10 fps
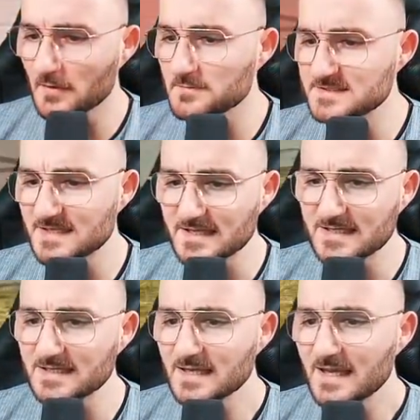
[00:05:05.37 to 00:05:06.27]

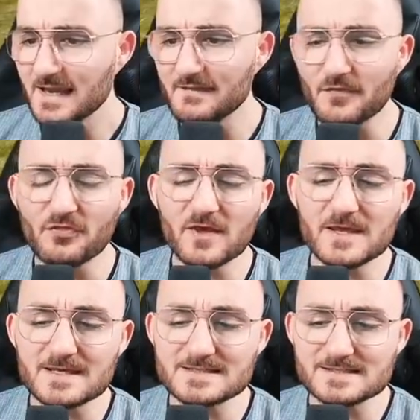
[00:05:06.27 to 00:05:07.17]
mistaken, and the thing
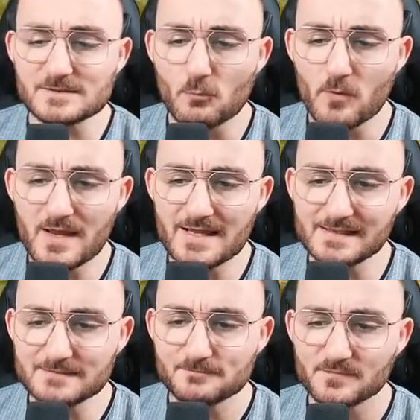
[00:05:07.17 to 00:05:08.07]
is,
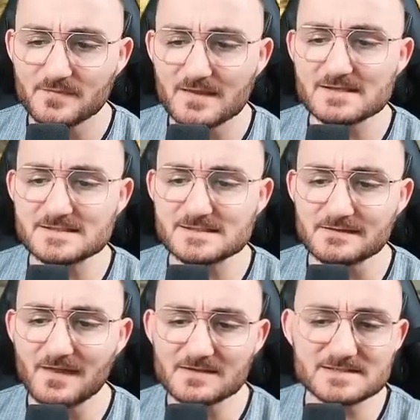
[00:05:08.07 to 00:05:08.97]
well, this
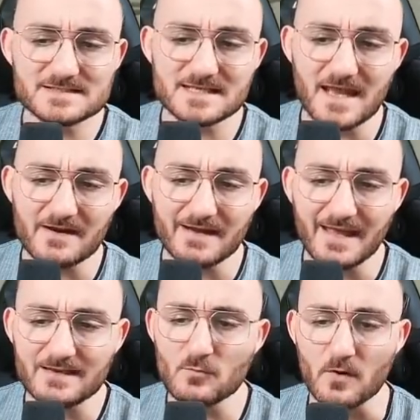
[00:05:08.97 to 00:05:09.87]
doesn't scare
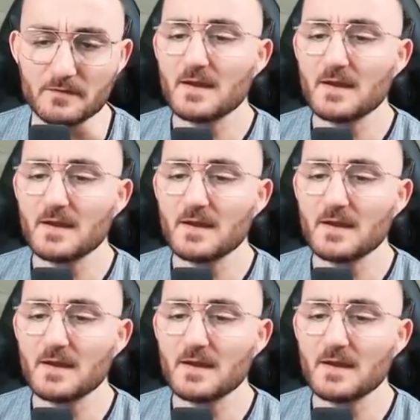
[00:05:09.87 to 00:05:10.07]
anyone.